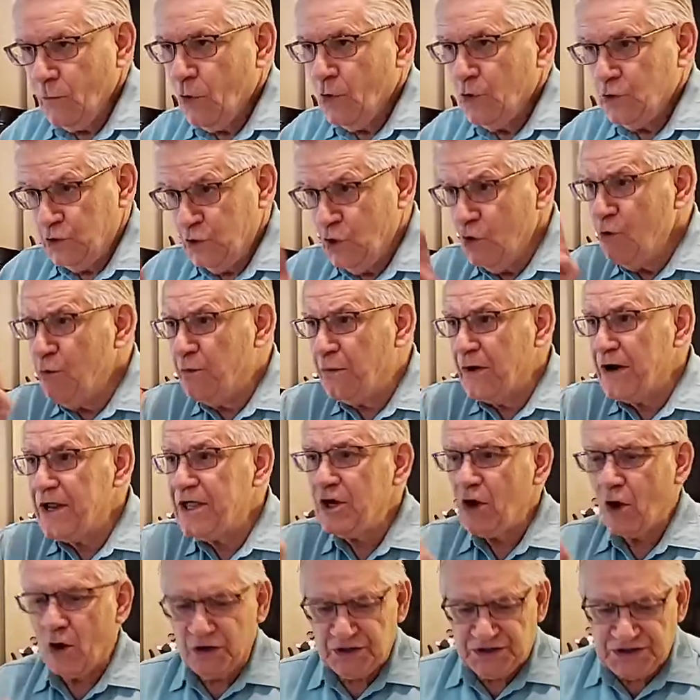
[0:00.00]
You bring
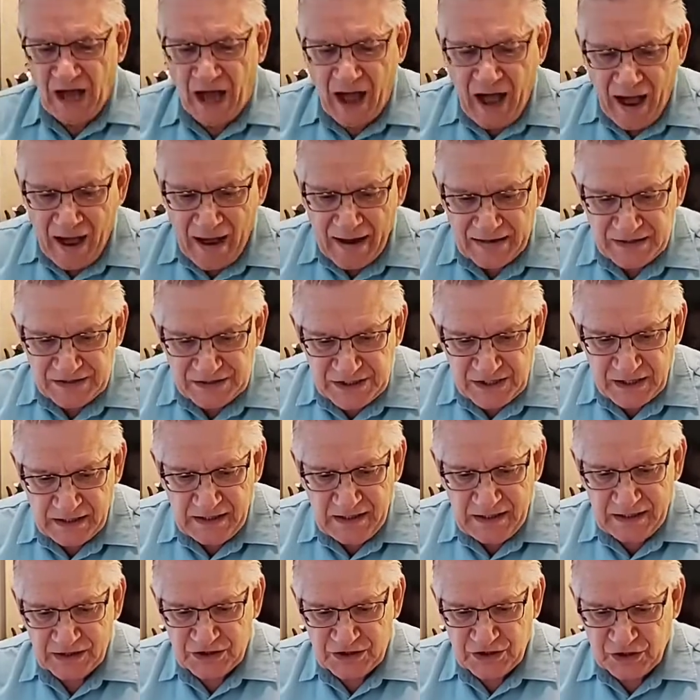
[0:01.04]
your tithes
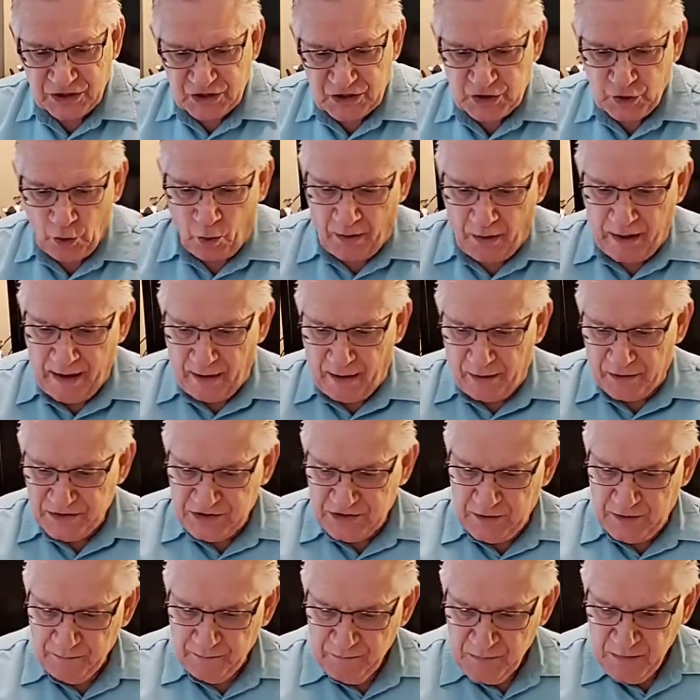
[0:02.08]
into the storehouse
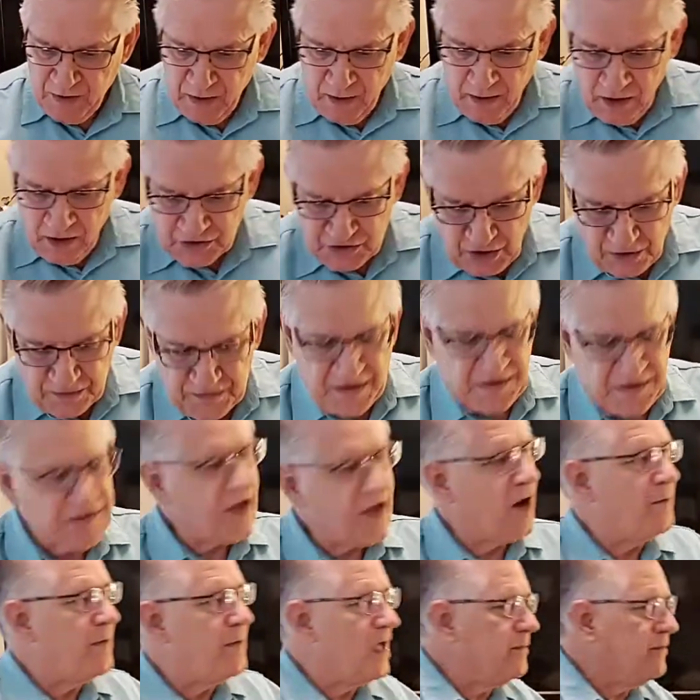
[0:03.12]
so that there
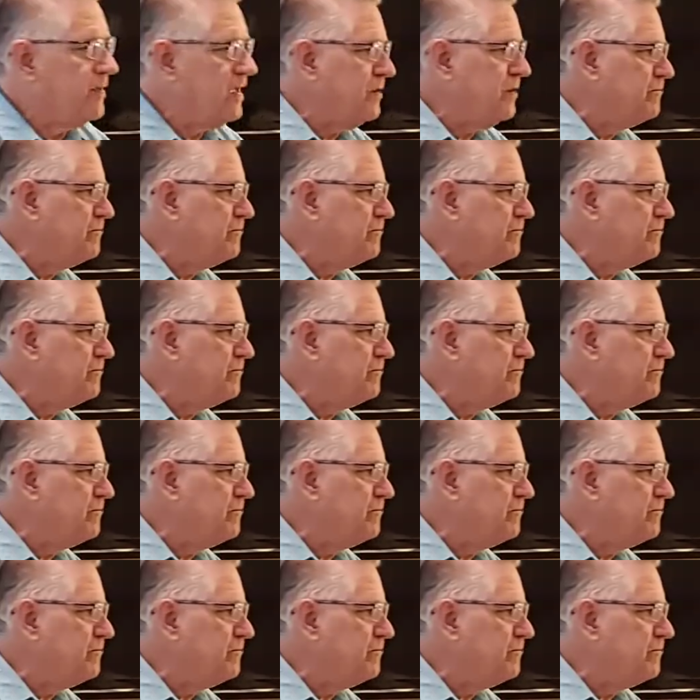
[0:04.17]
may be